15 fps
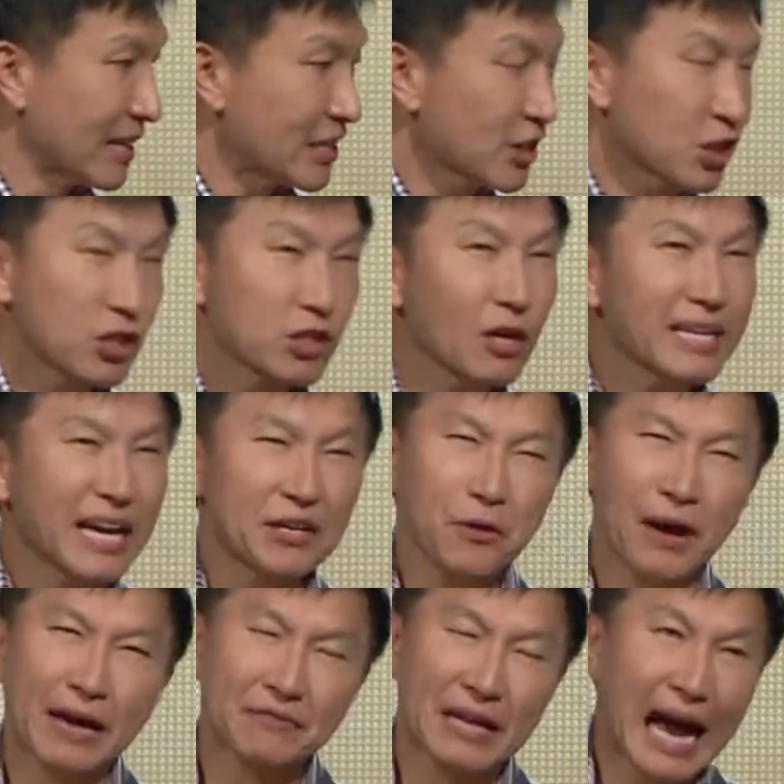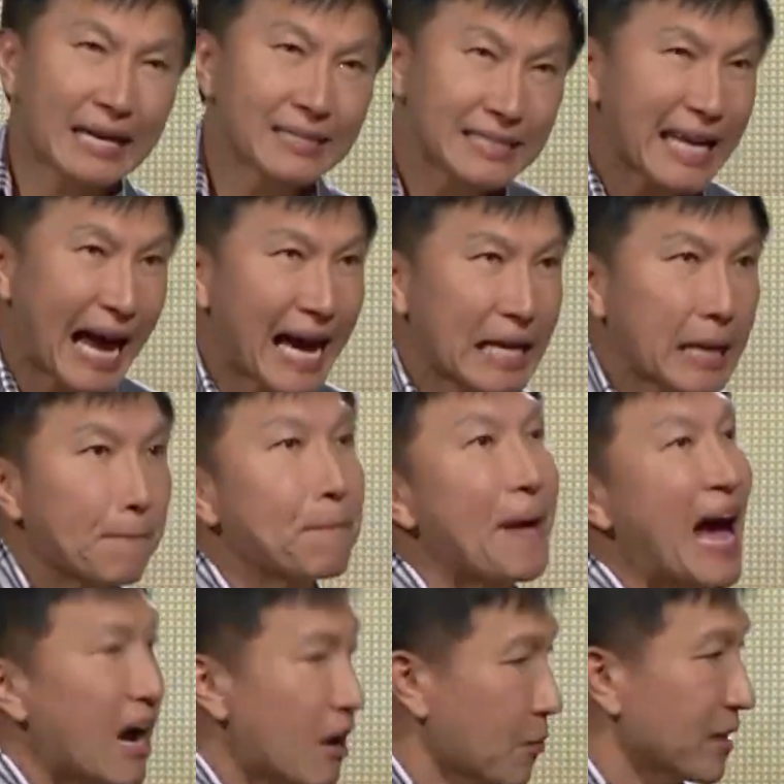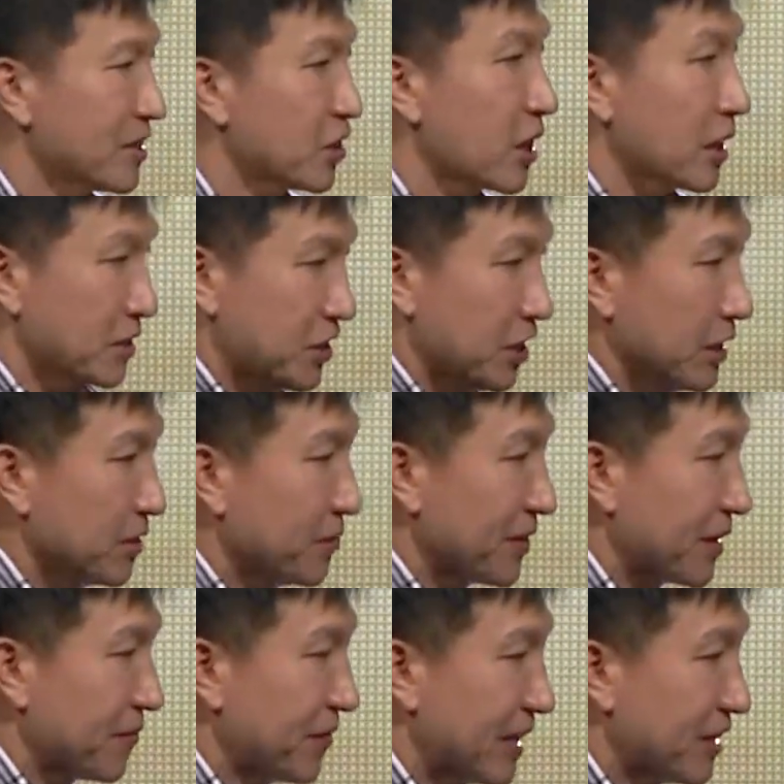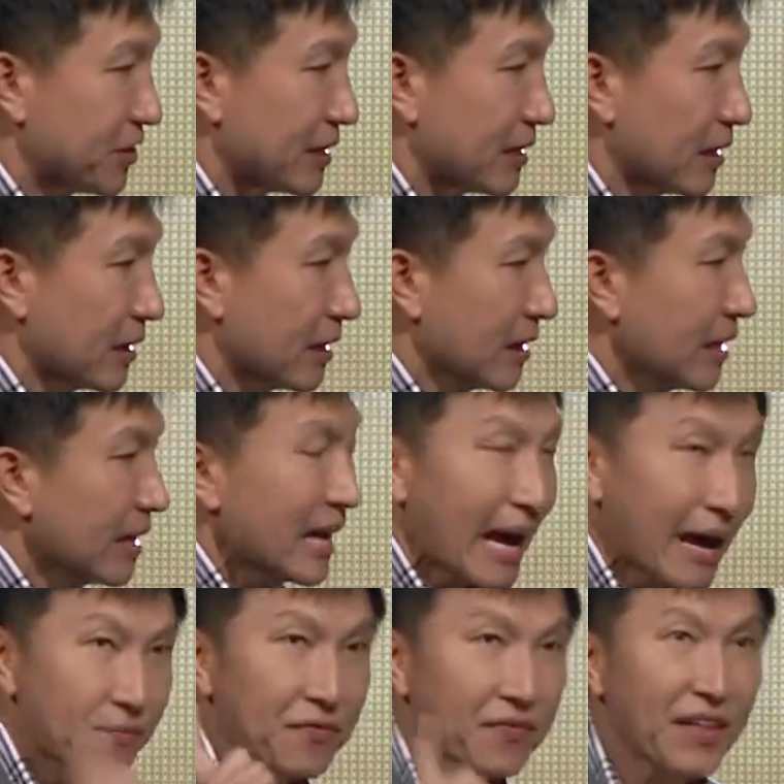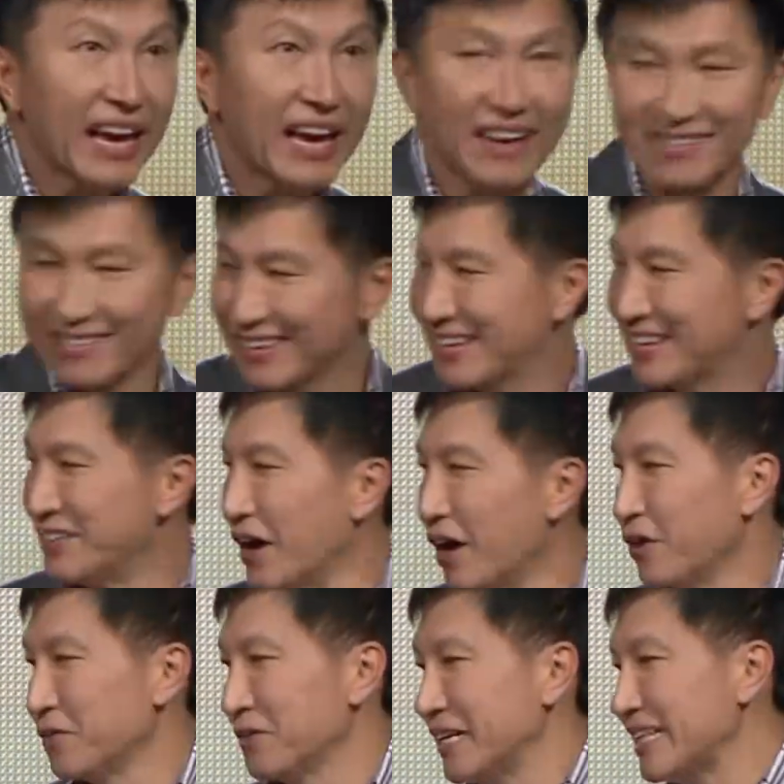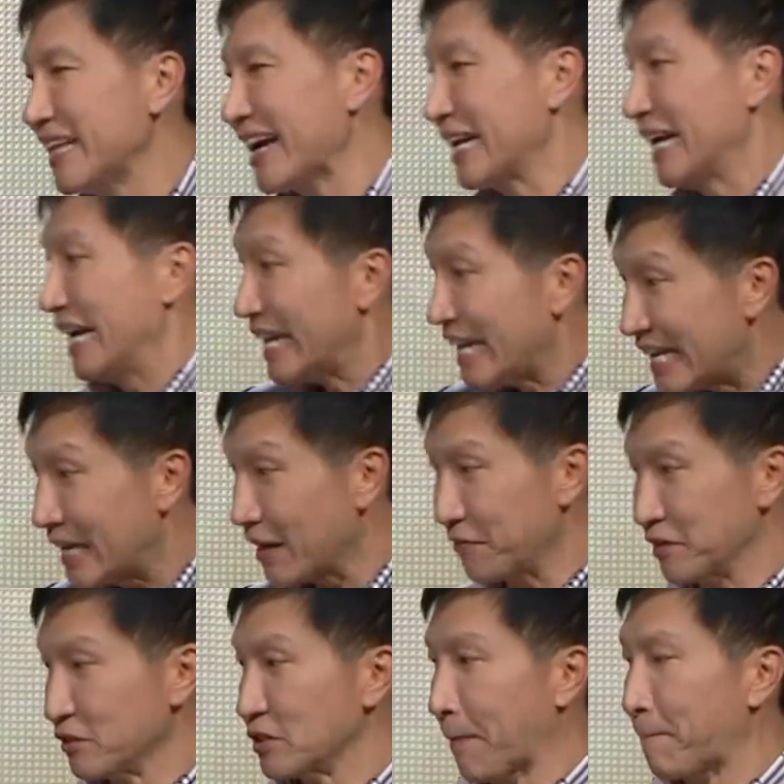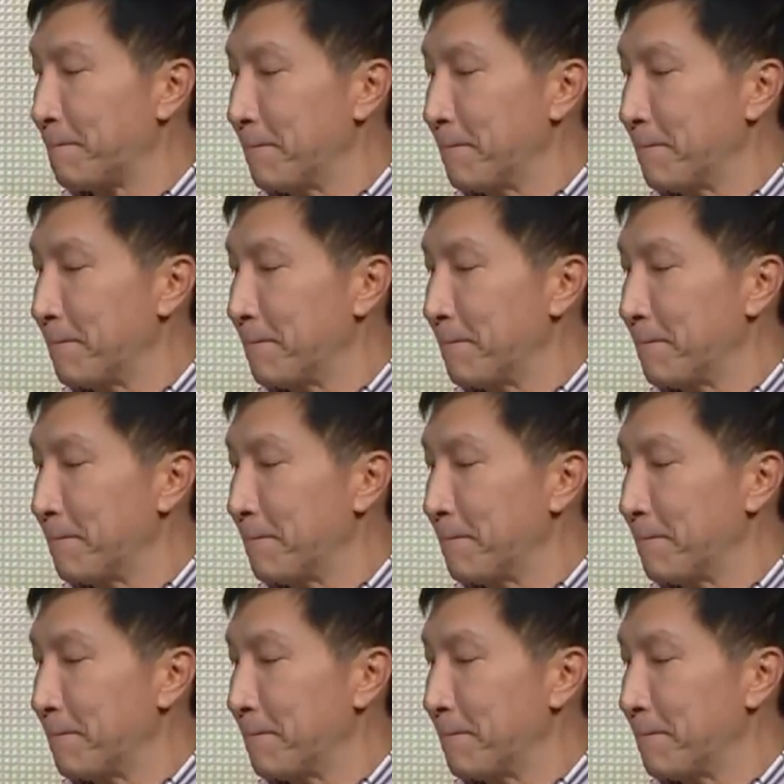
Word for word: so that you have the undying power to continue with the vision. And then, not only that, He gives you the,